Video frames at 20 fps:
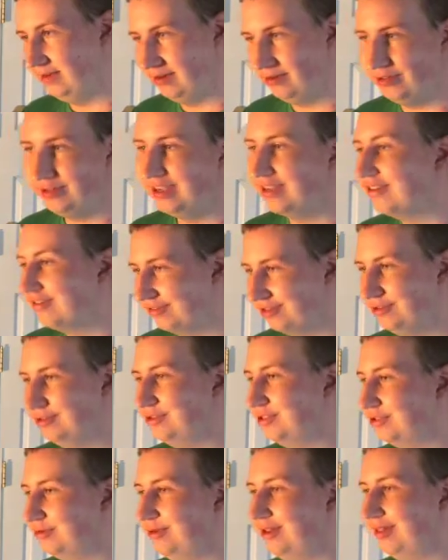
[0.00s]
and all the
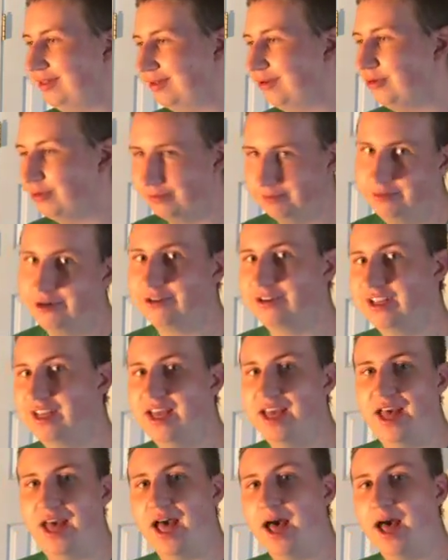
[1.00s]
interviews with Gordon Murray